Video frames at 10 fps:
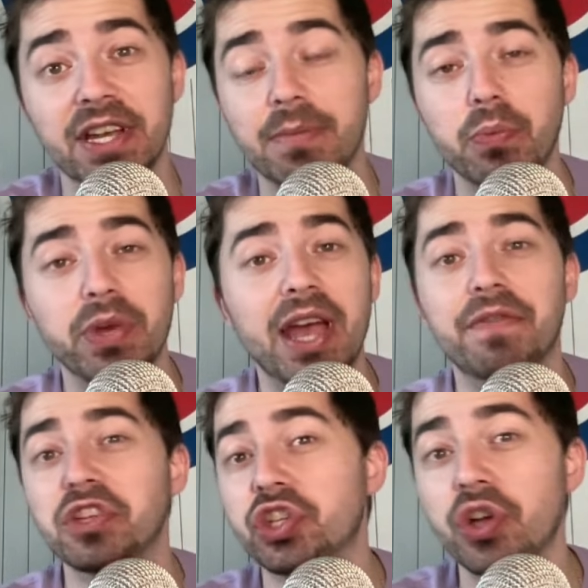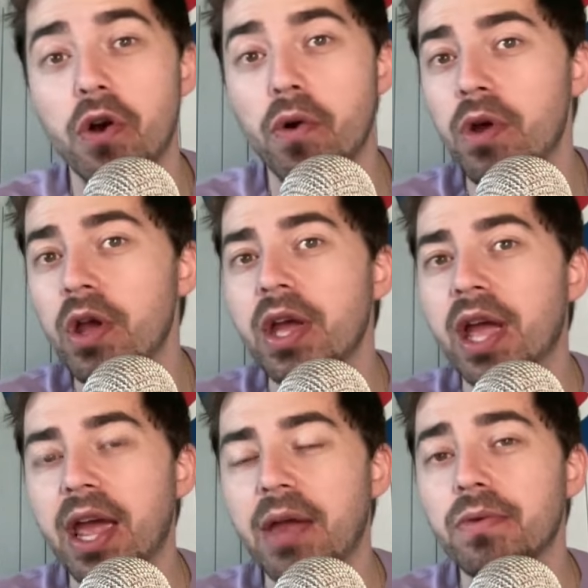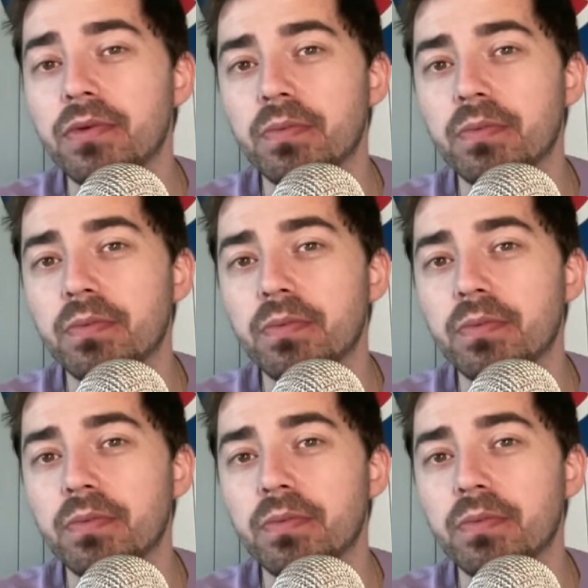I mean, we have this show and